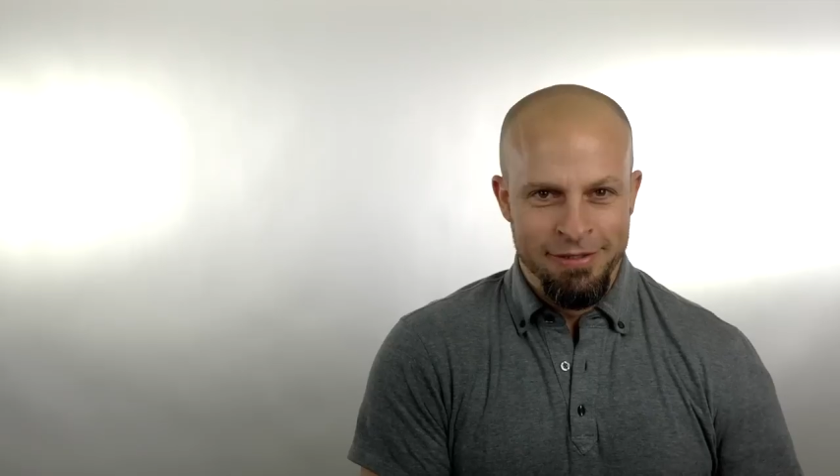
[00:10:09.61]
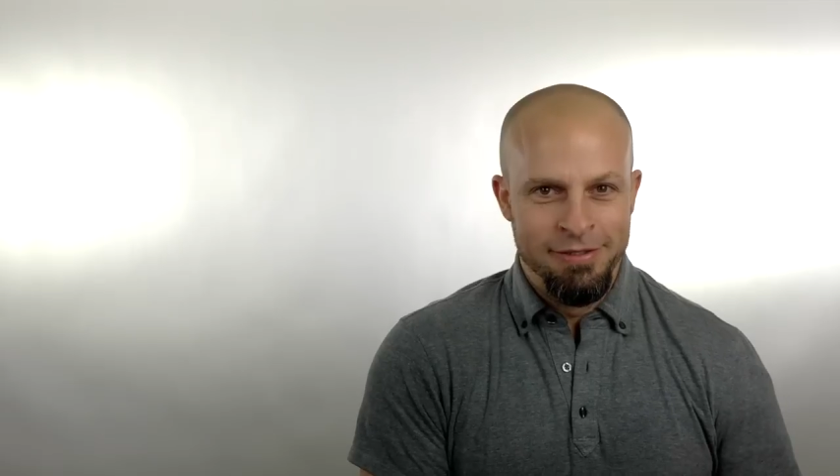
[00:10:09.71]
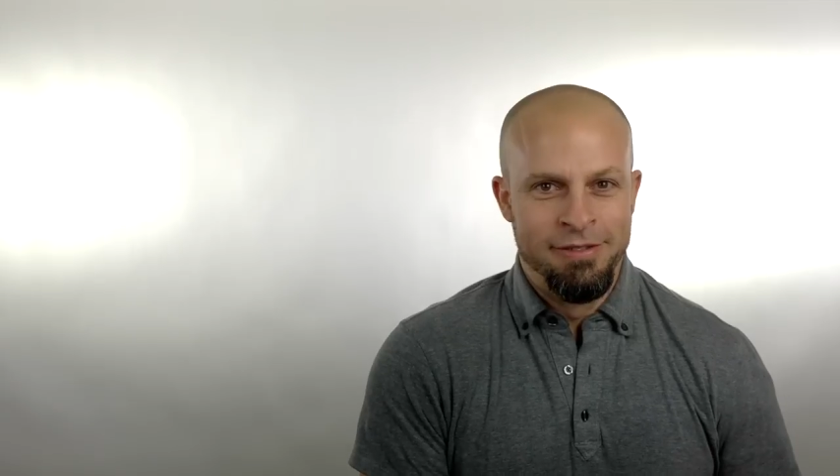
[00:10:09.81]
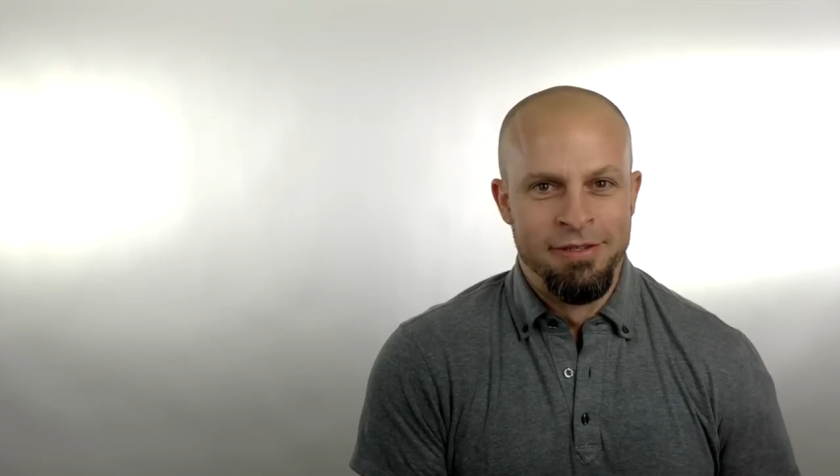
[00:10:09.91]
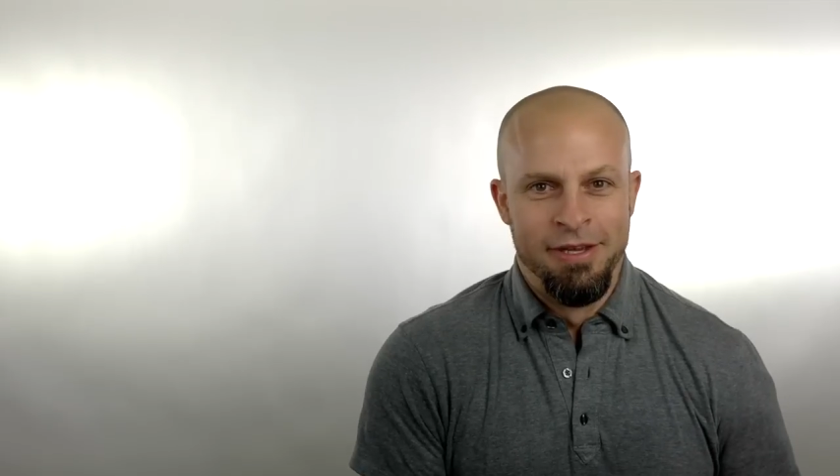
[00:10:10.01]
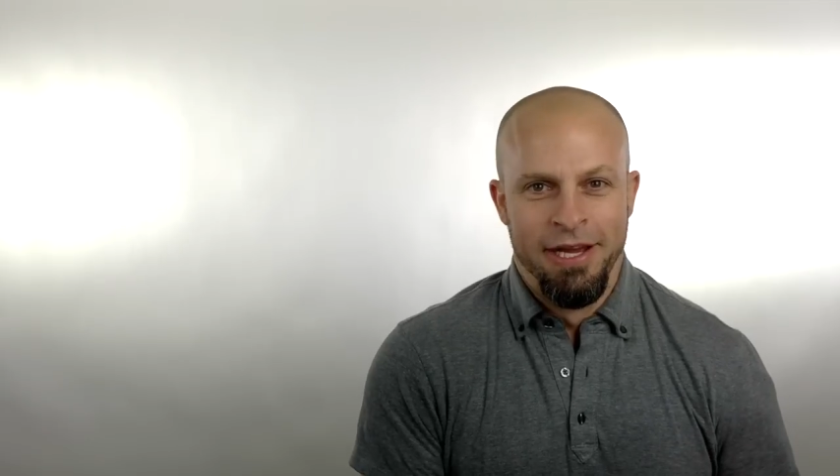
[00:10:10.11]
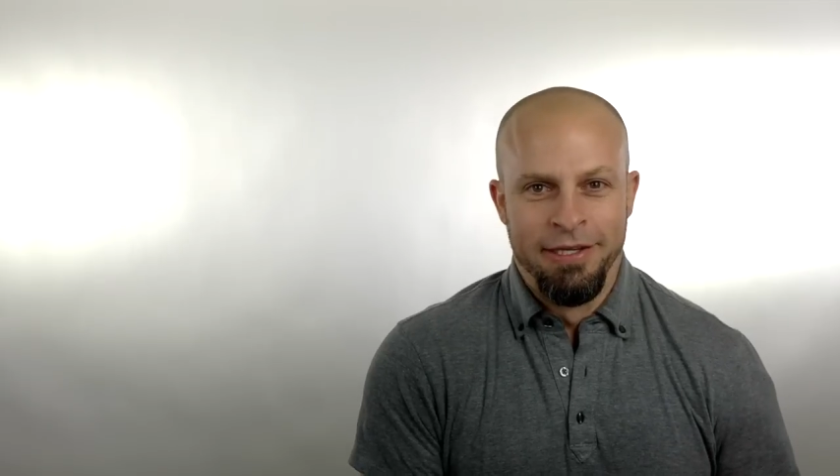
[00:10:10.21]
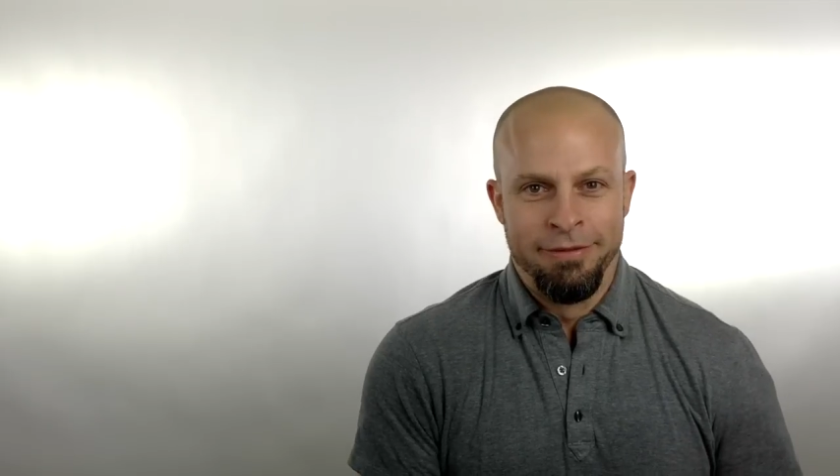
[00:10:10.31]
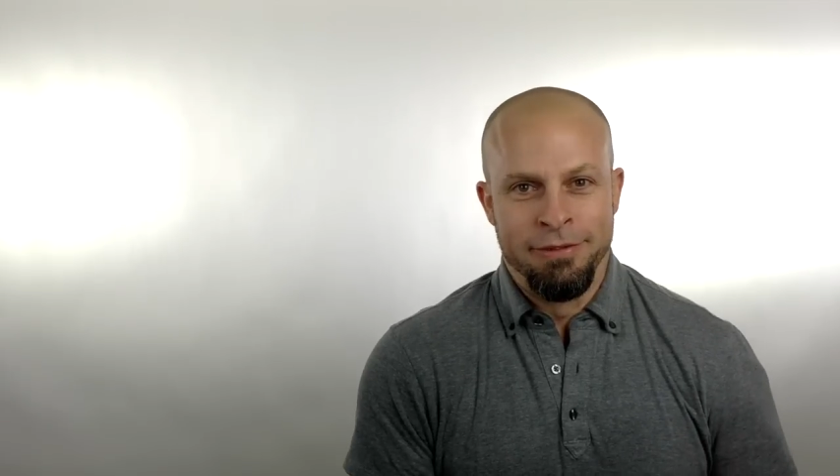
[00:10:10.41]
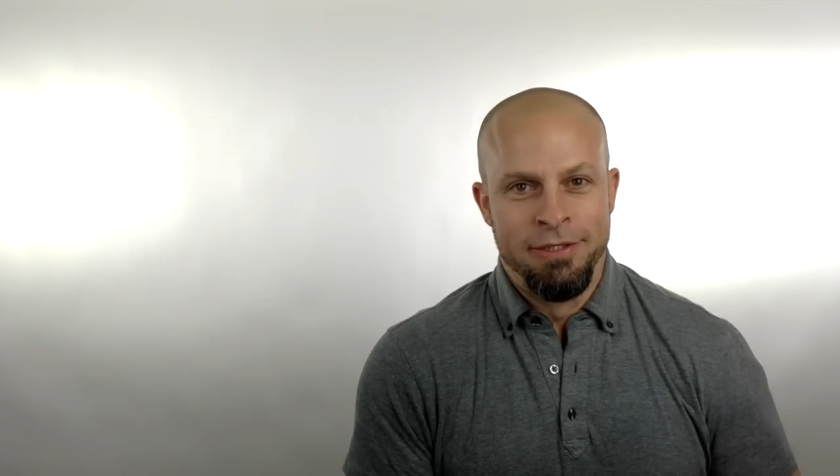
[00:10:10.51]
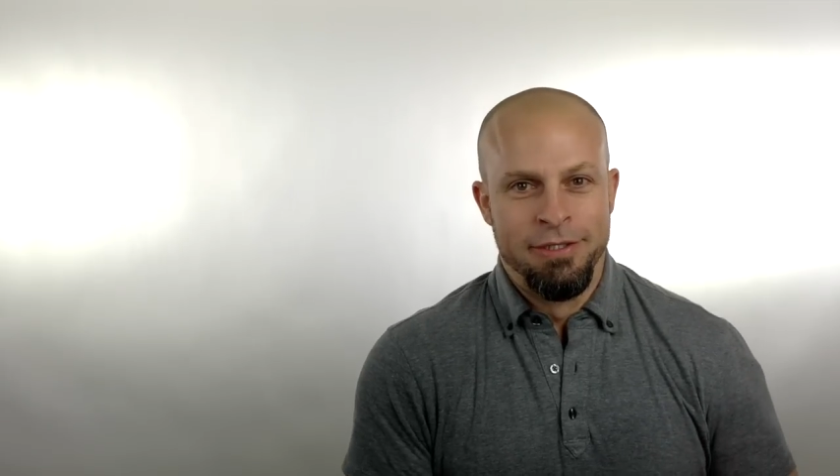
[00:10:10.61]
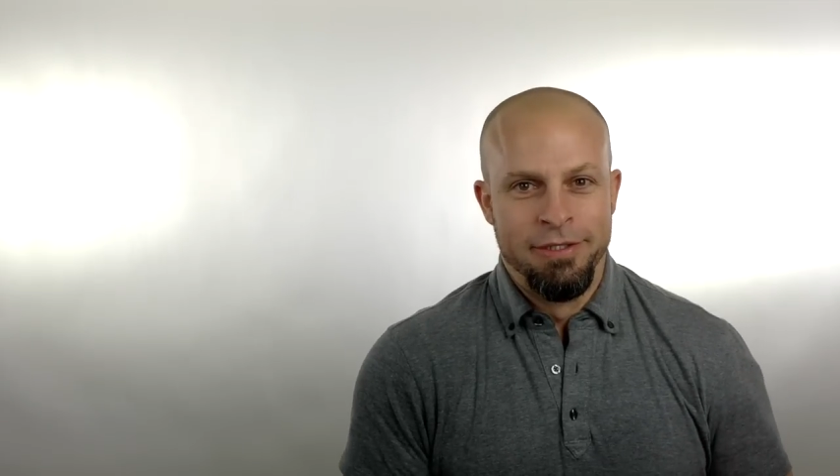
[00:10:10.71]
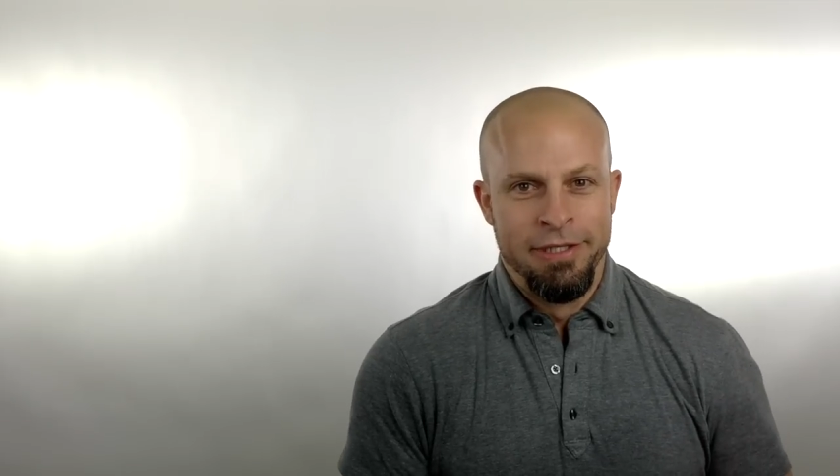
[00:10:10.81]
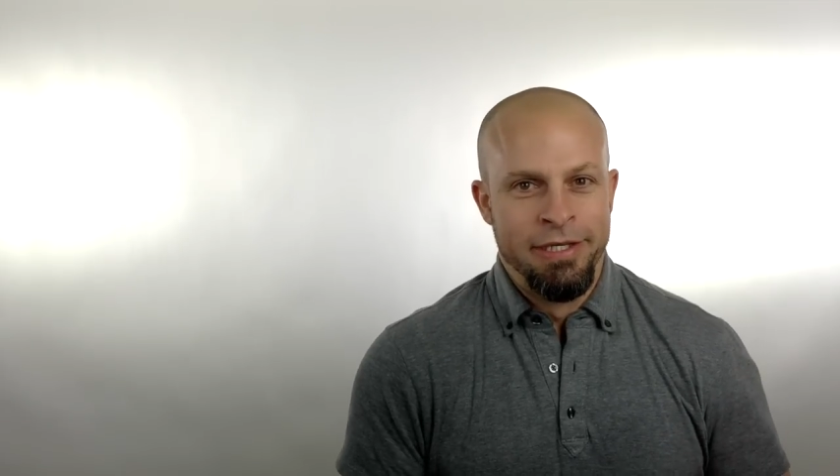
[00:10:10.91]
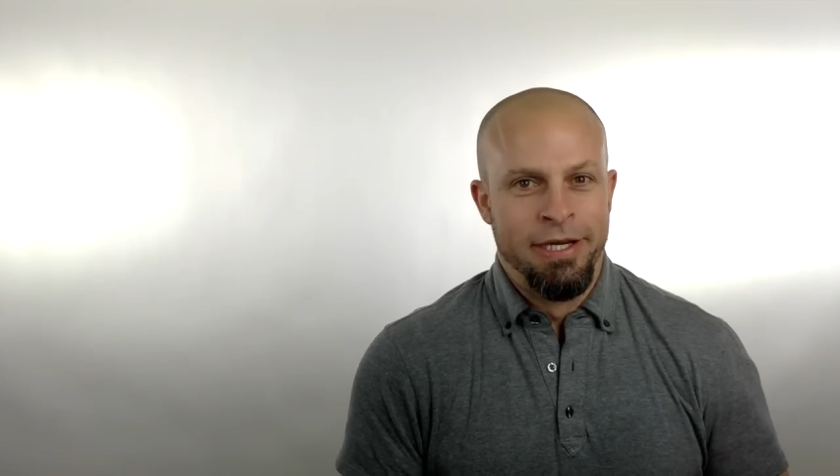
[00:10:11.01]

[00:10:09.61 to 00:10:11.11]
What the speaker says: is natural. I